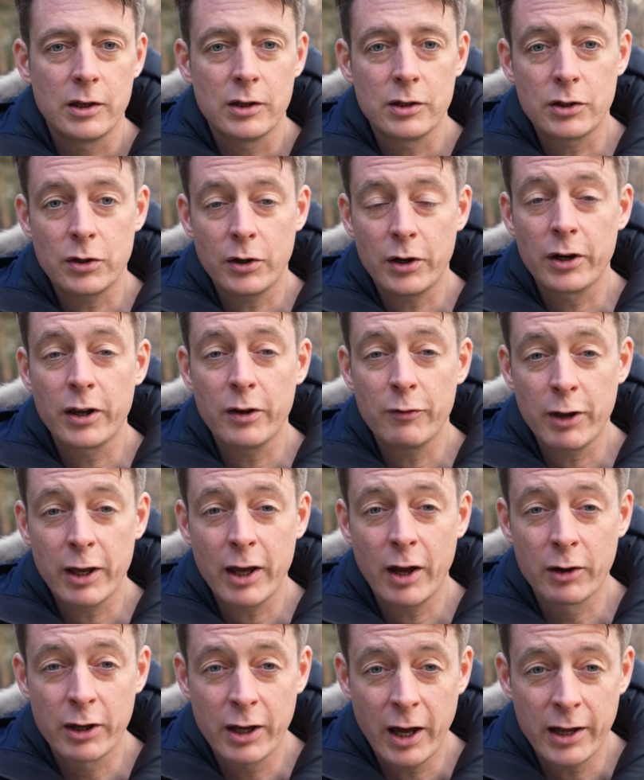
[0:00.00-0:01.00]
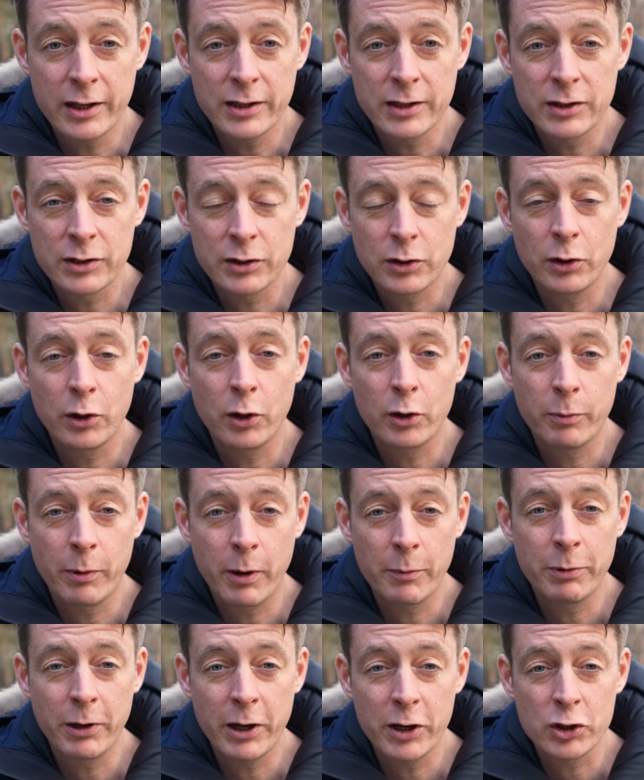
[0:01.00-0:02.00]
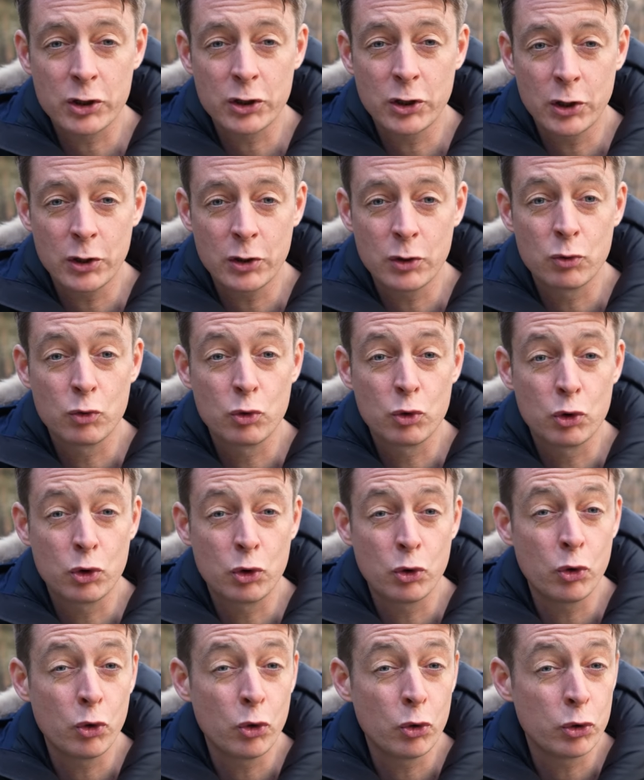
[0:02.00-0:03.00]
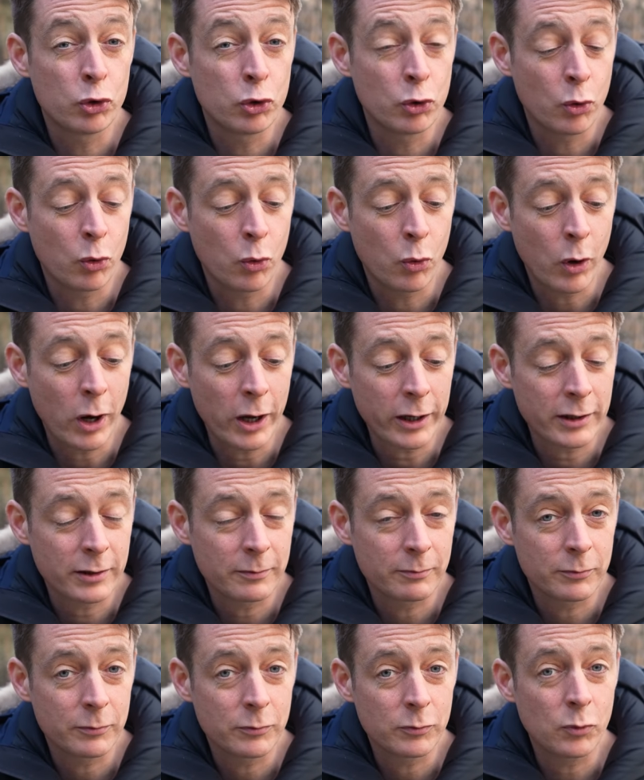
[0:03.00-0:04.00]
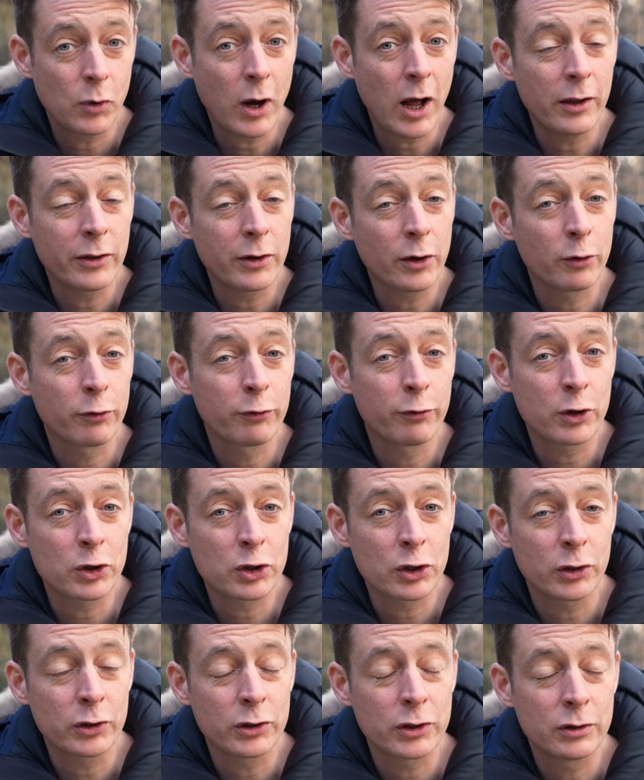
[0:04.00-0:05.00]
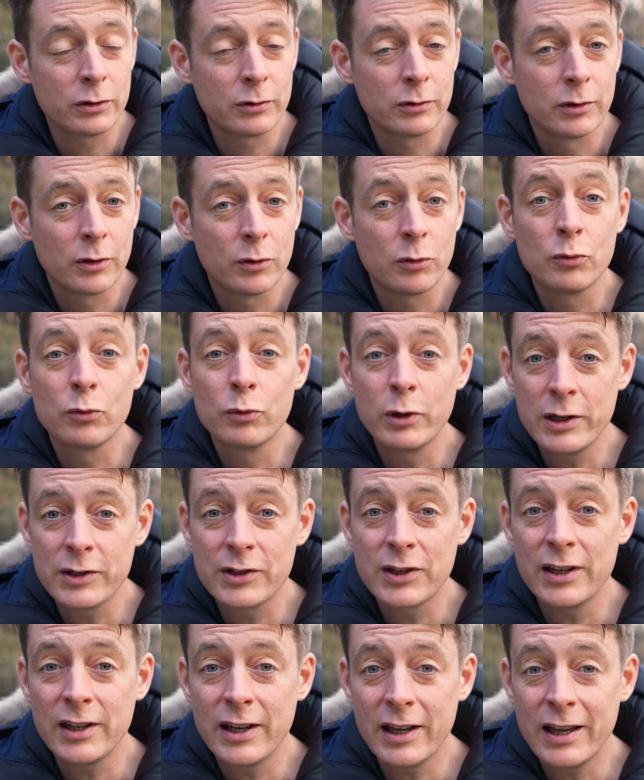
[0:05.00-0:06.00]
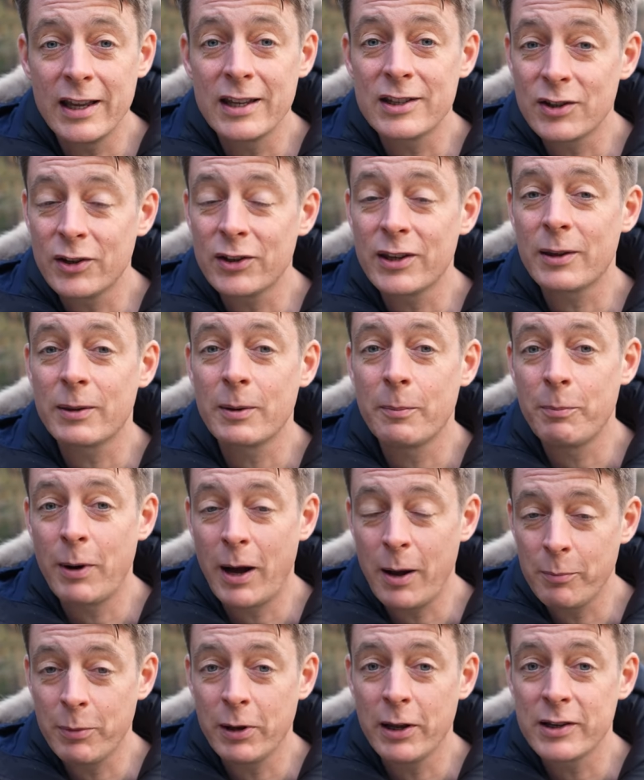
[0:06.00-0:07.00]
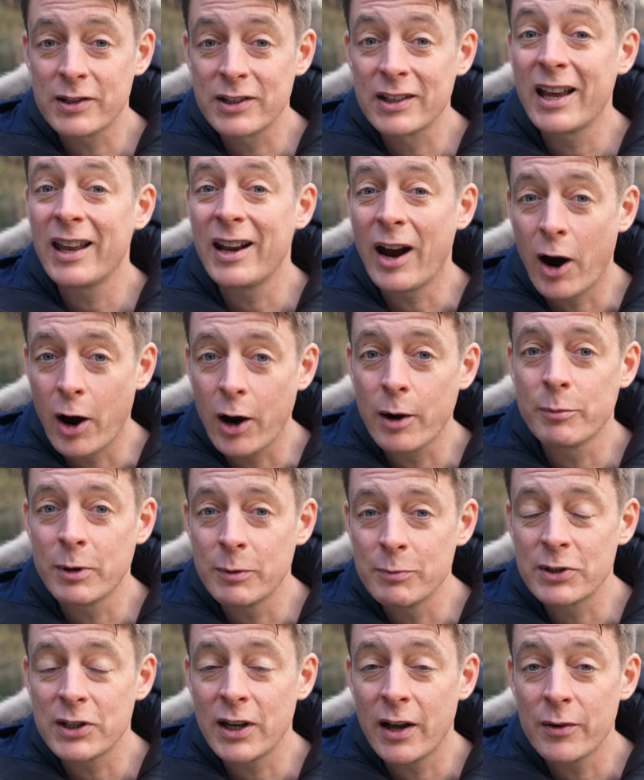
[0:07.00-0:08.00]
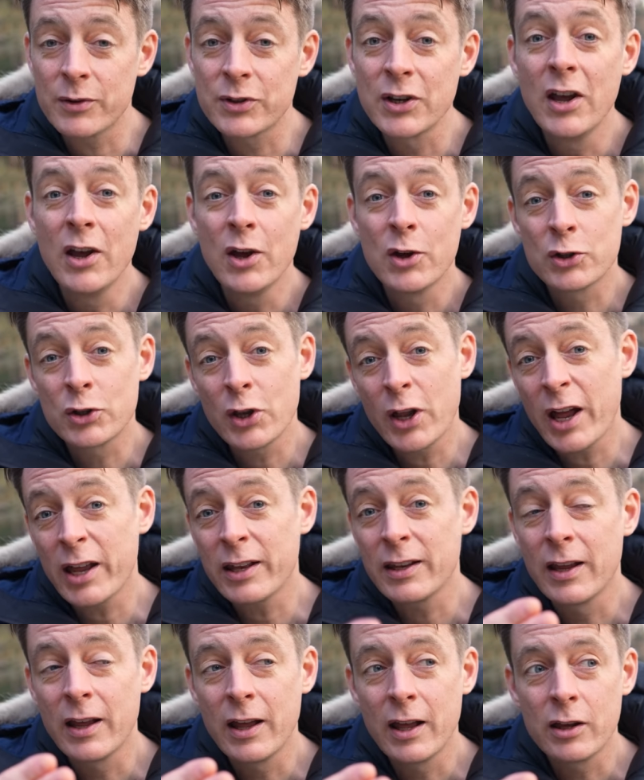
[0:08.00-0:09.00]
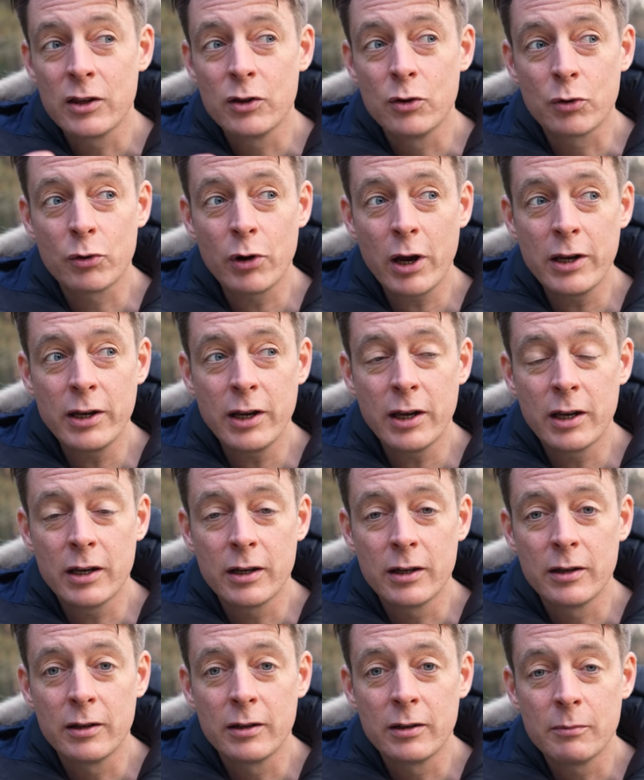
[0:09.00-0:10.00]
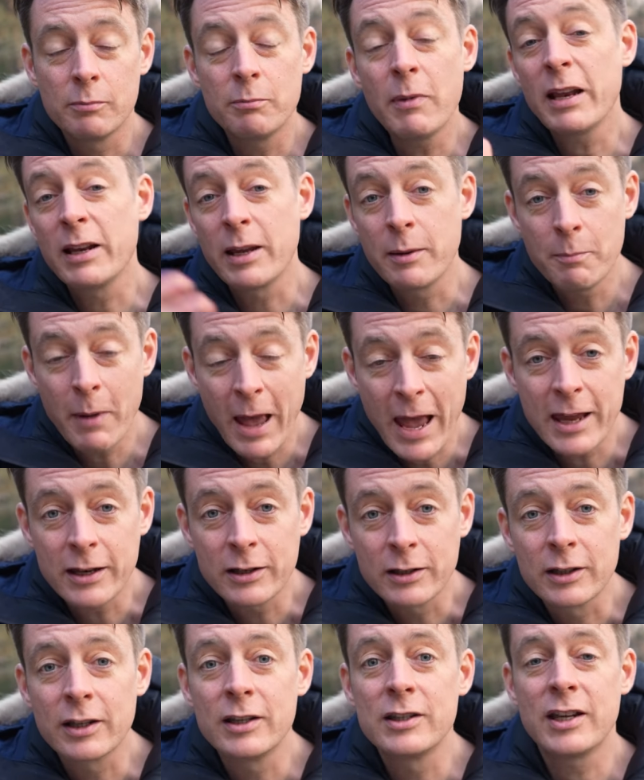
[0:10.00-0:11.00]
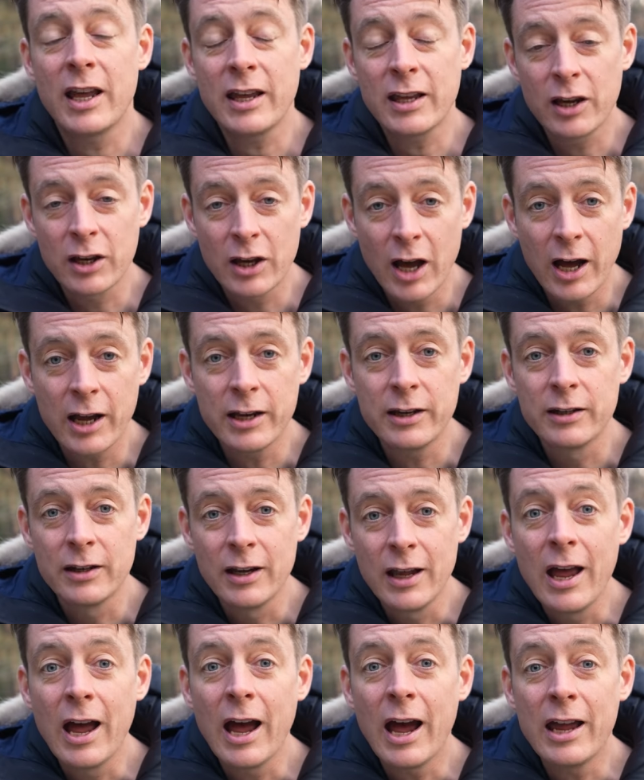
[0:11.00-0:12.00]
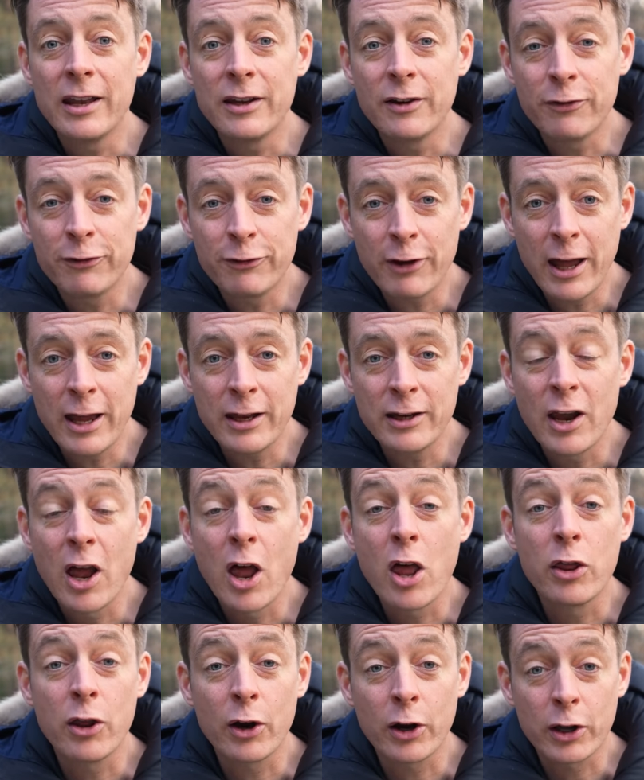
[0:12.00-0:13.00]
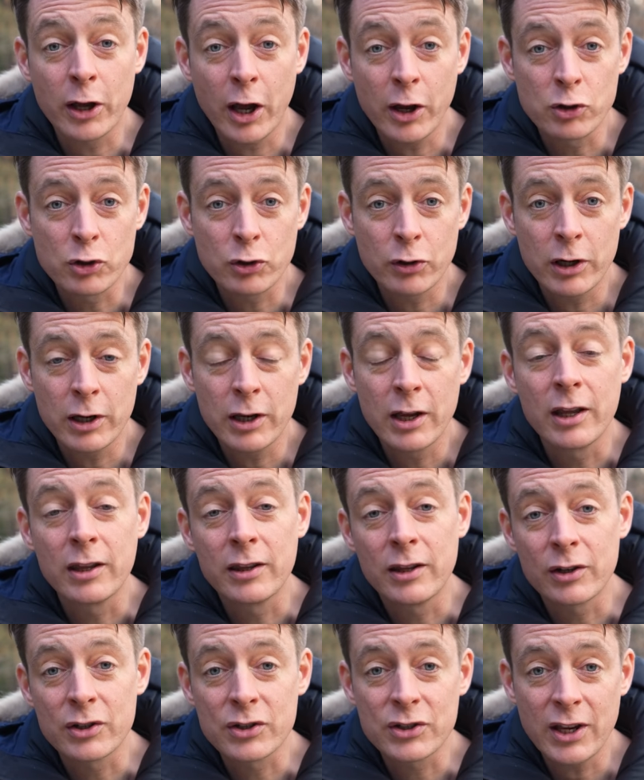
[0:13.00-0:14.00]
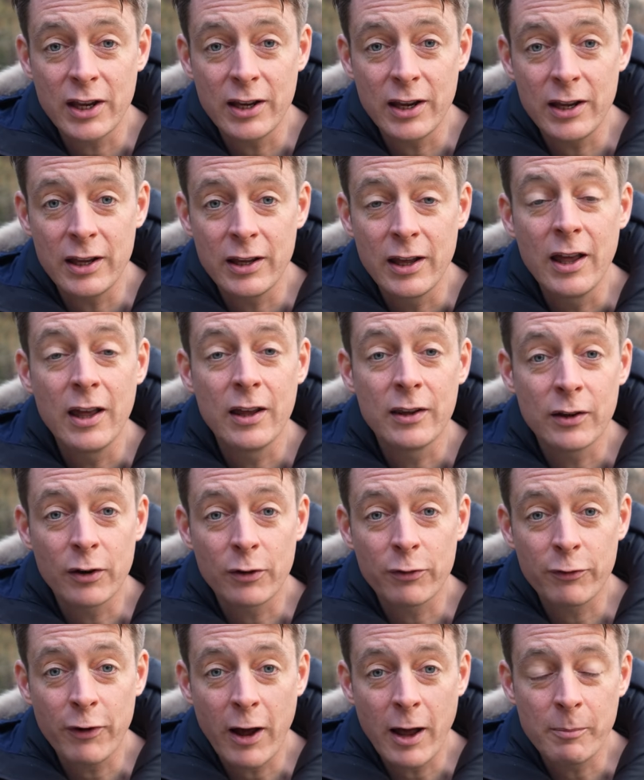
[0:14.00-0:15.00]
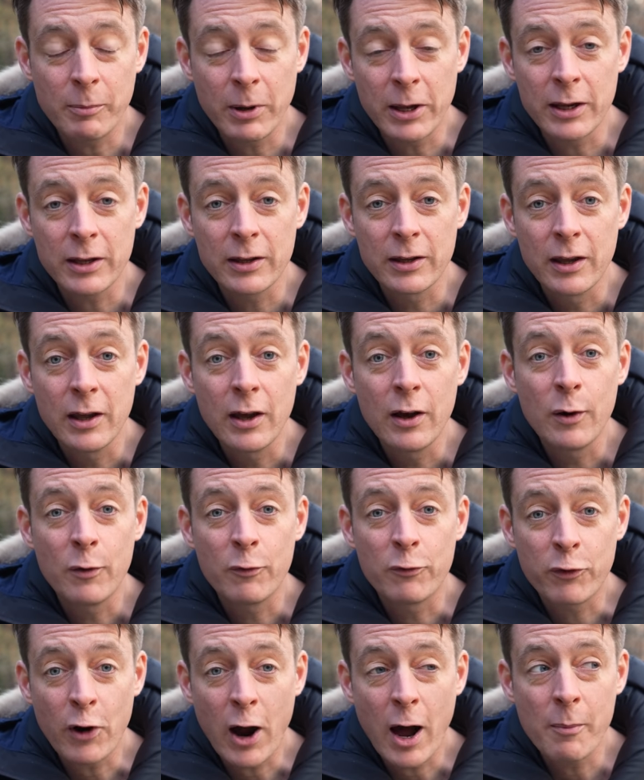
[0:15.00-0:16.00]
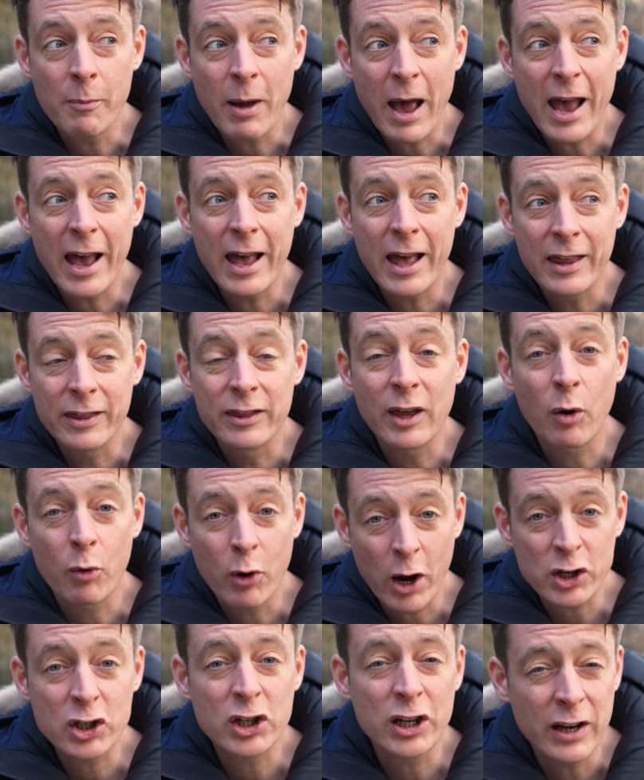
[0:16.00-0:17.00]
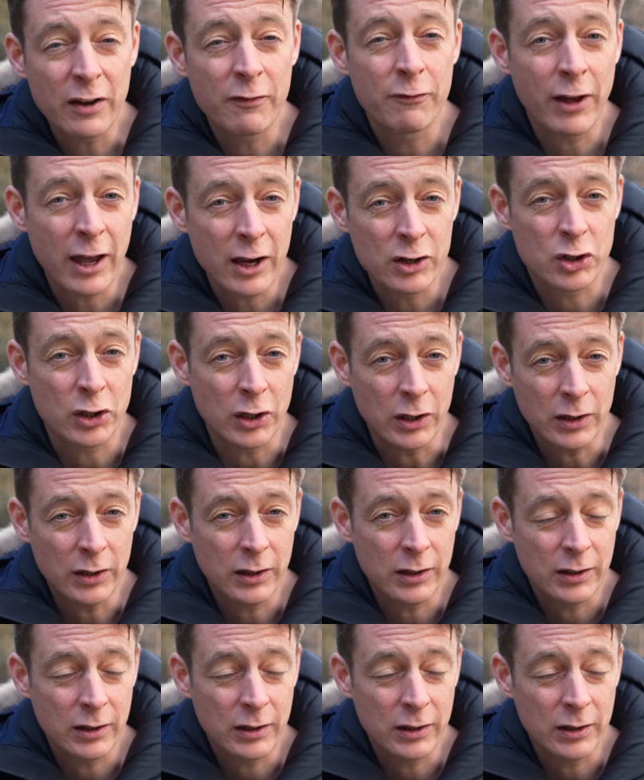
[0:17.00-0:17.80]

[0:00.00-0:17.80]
So they're giving out guns to the local population to do what? Well, their official reason is so that the populace can arm themselves, so that Ukrainian, mainly men, can take a gun and defend their country, their city, their family from the Russian invasion.